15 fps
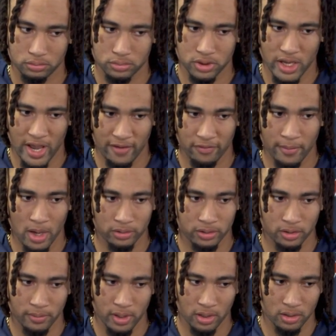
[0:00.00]
to have him out
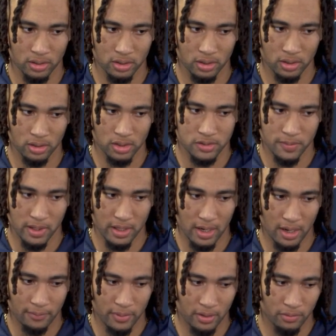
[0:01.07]
there, man. That's my
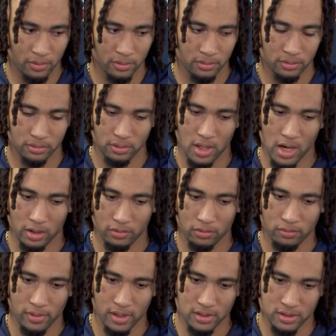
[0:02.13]
guy, man. We're locker
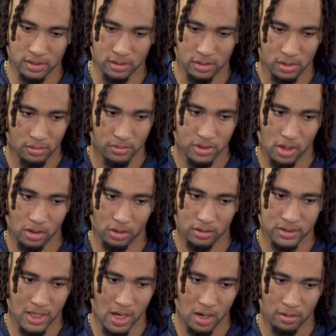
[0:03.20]
room mates and talk all
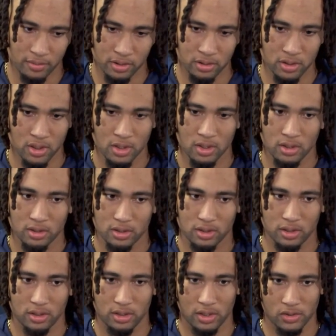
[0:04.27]
the time. And
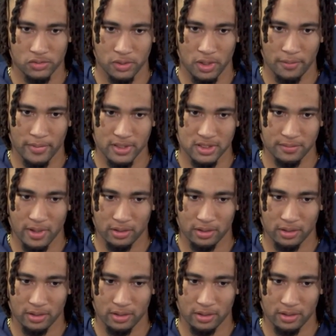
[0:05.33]
I missed him